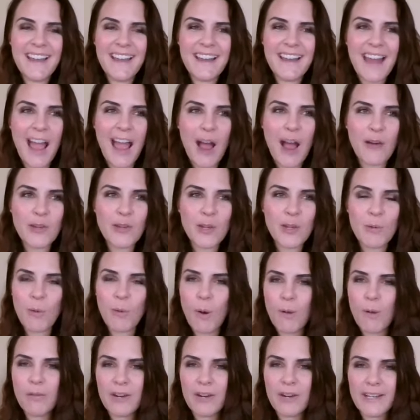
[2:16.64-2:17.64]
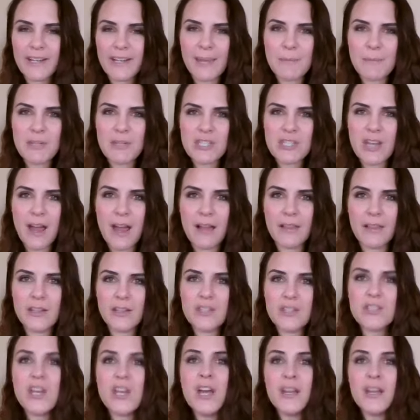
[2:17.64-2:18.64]
and how you overcame a
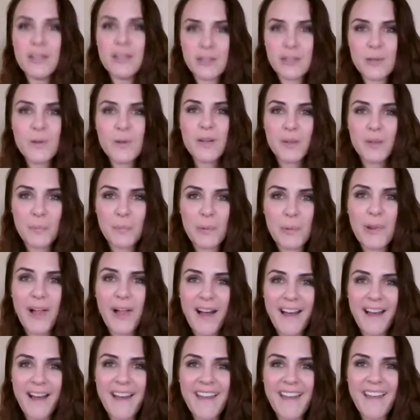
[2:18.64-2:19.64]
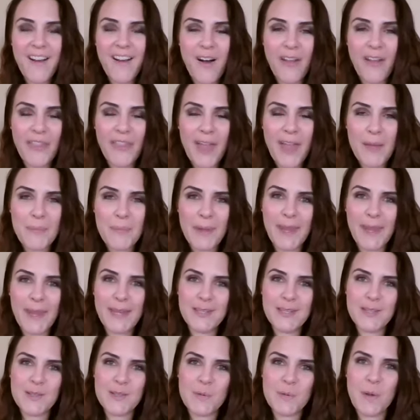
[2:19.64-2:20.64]
challenge, you can apply on that
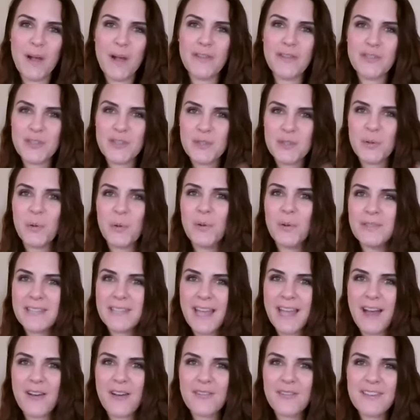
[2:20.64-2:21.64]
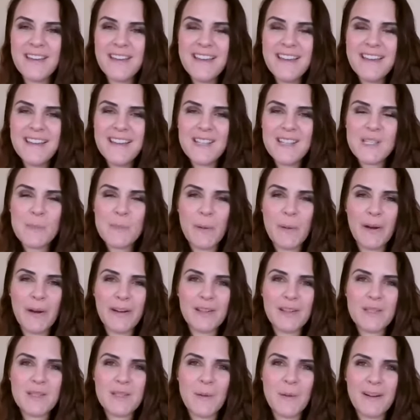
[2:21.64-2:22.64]
page as well. Just scroll down,
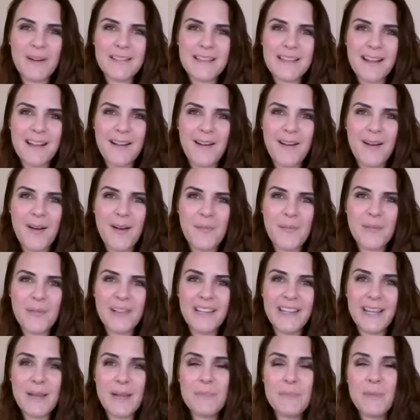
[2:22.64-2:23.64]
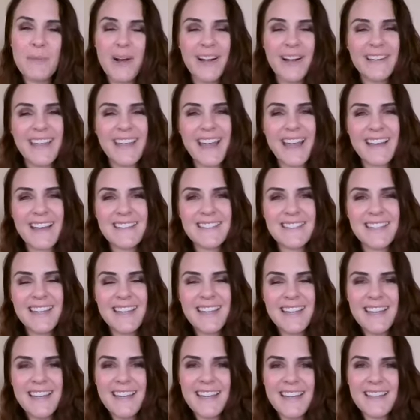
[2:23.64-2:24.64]
spiritandspark.com, click podcast
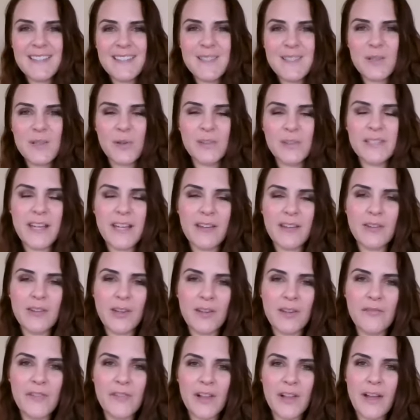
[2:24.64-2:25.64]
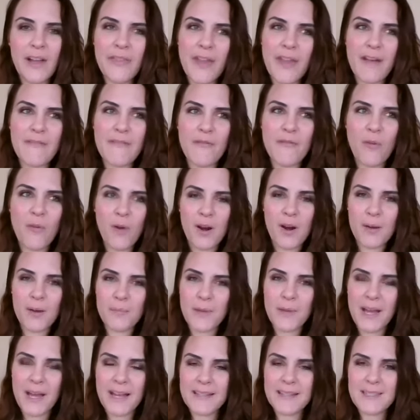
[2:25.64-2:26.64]
and scroll down. You can fill out that
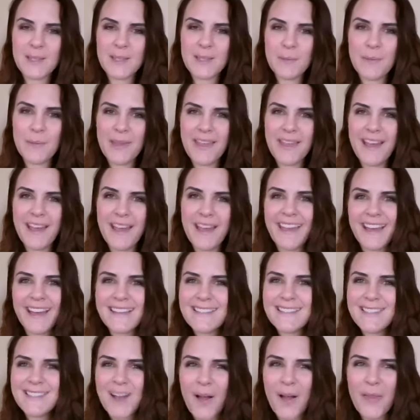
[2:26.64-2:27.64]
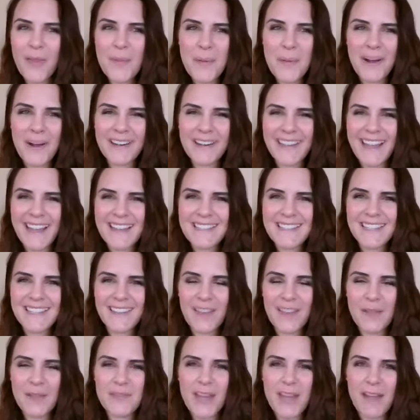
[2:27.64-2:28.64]
form to be a guest on the podcast. I'd
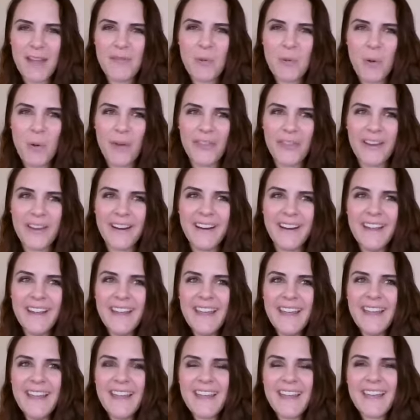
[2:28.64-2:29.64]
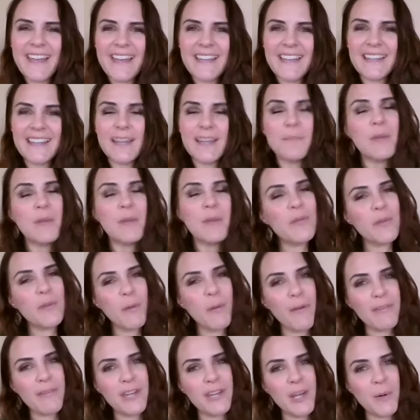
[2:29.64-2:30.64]
love to have you on there and let me know if you
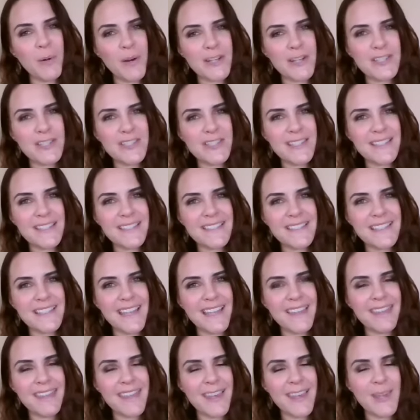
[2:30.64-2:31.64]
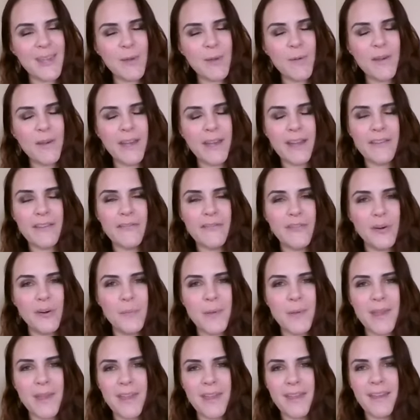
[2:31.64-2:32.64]
have any questions. And thank you again for
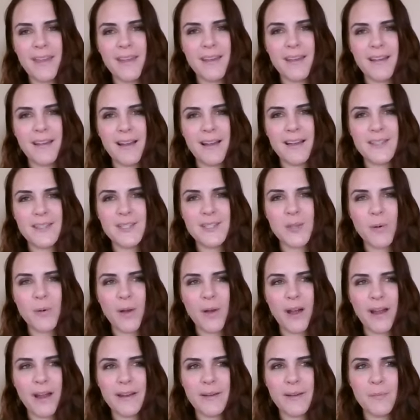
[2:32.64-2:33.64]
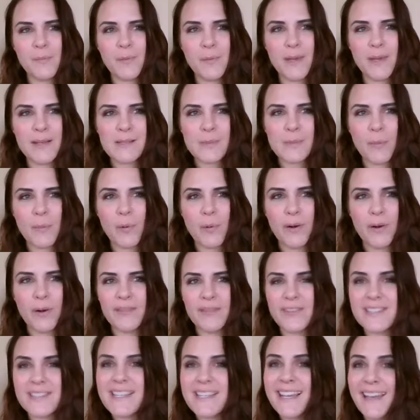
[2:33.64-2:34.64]
being so kind and being supportive
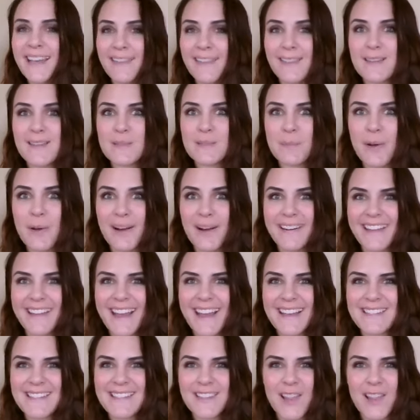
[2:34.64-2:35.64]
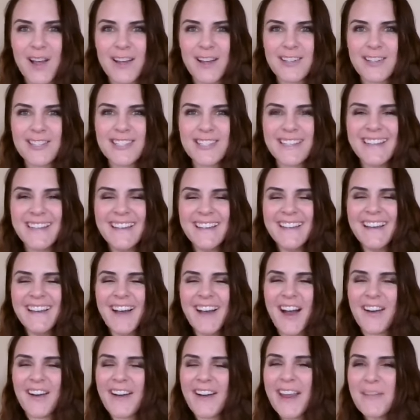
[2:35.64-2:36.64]
as I get this podcast launched.
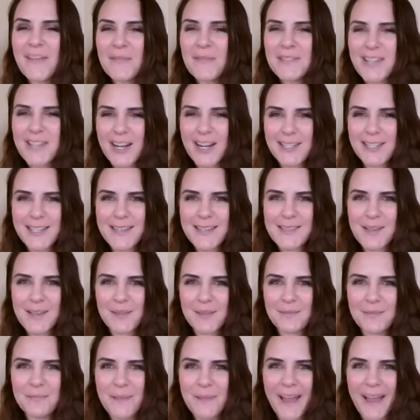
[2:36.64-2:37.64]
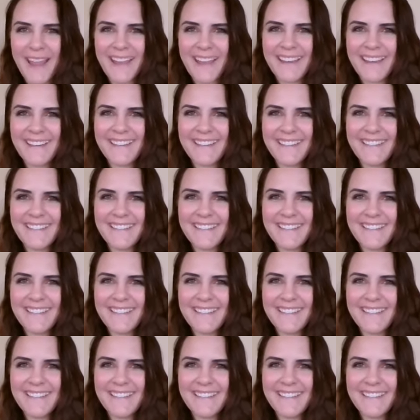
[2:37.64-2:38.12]
All right, we'll talk to you soon. Bye.